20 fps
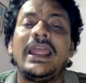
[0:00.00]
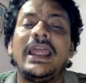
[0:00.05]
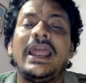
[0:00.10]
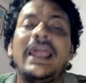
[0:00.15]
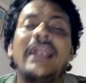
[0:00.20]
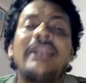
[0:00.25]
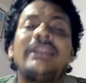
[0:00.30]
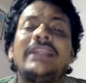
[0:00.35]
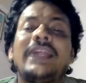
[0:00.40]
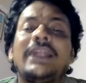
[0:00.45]

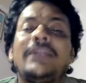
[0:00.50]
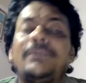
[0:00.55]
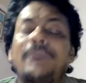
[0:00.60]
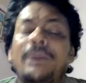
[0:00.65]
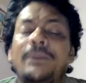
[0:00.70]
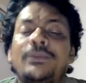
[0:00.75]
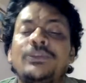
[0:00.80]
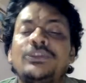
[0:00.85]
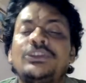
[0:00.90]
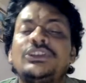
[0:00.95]
And that
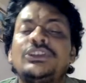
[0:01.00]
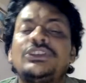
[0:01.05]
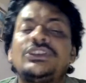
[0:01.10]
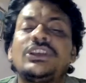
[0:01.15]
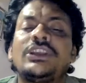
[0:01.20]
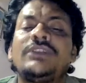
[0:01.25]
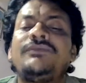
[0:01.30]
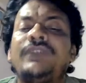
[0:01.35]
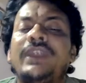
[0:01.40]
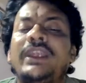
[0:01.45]

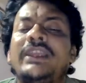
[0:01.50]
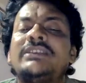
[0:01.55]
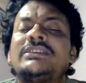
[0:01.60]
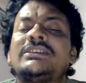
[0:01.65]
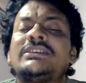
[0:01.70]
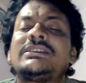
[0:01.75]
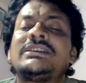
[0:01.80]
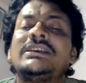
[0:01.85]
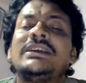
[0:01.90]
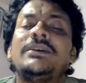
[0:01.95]
preposition
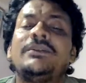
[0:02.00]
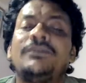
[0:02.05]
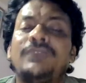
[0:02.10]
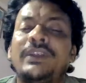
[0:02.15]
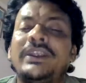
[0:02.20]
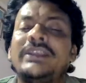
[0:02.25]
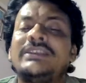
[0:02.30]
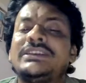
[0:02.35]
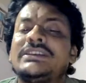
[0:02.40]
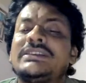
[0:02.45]

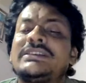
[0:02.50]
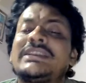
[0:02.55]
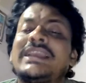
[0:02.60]
phrases